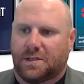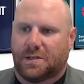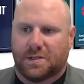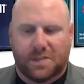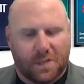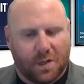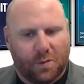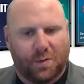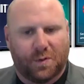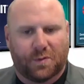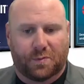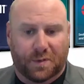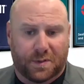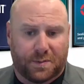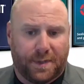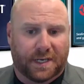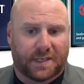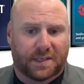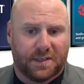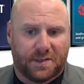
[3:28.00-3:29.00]
so with
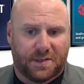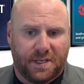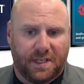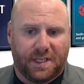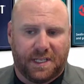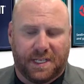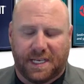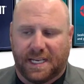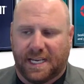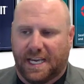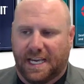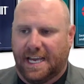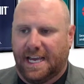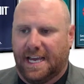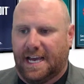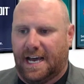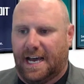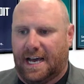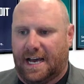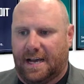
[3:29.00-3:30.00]
respect to sealing,
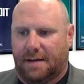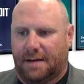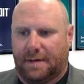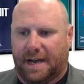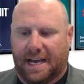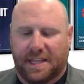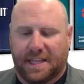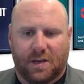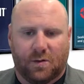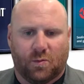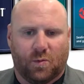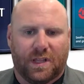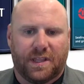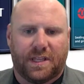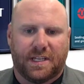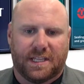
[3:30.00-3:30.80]
I think one thing